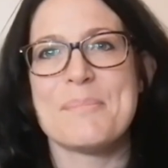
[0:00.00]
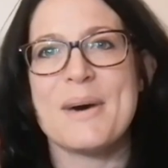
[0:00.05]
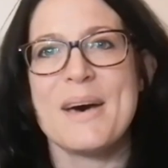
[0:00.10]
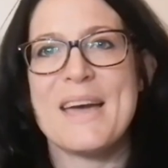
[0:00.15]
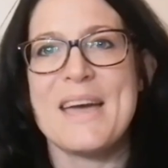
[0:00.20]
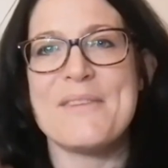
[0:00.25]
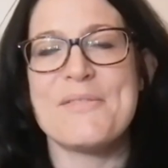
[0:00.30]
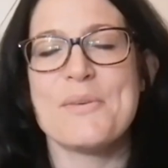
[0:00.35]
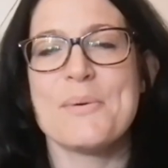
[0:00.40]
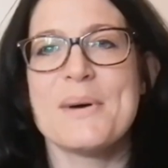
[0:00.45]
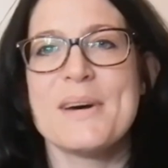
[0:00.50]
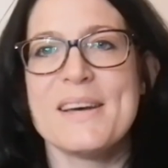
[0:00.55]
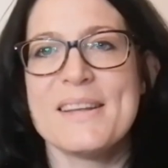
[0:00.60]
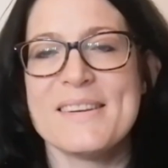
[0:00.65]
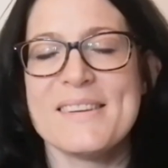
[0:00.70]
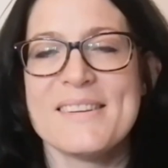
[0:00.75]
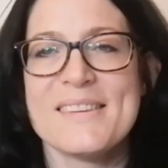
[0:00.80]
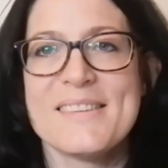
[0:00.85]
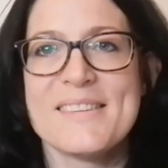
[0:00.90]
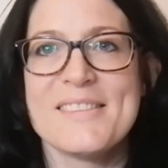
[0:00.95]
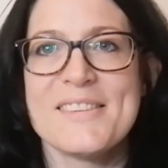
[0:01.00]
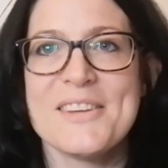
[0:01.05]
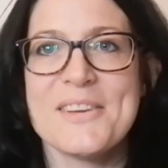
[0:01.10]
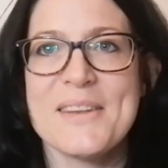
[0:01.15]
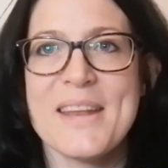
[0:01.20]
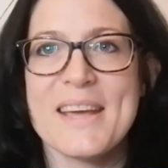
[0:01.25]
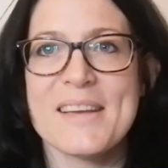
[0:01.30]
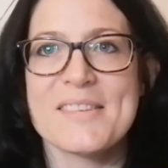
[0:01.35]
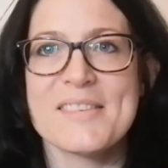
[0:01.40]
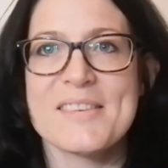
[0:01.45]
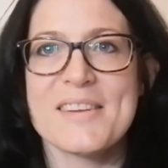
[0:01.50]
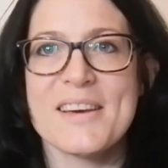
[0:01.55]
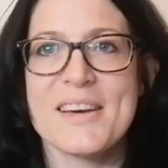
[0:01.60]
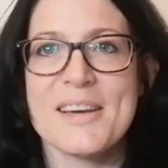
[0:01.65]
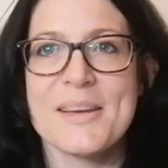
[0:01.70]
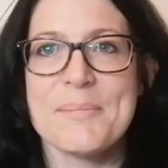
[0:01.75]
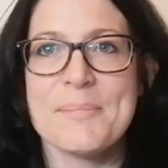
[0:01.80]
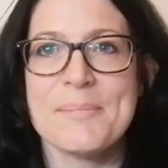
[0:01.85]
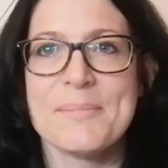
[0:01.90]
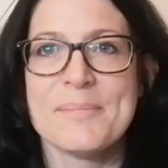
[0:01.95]
Bye everyone. See you next
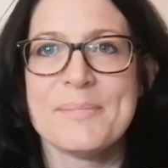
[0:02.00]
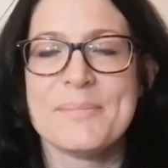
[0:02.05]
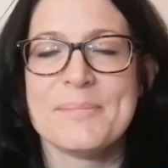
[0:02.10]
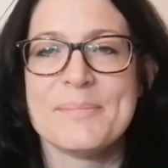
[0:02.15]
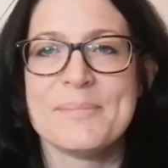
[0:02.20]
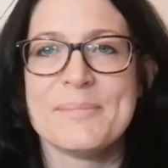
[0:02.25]
time.